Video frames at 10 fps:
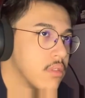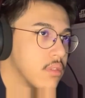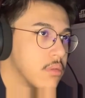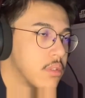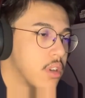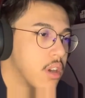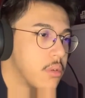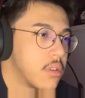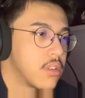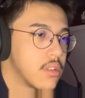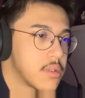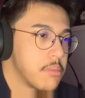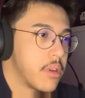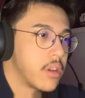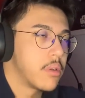Okay, we're gonna get some
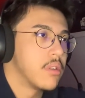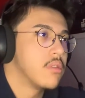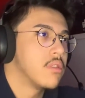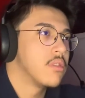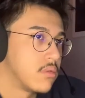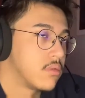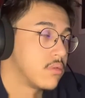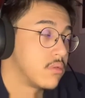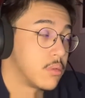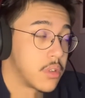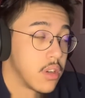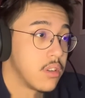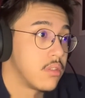background. Okay.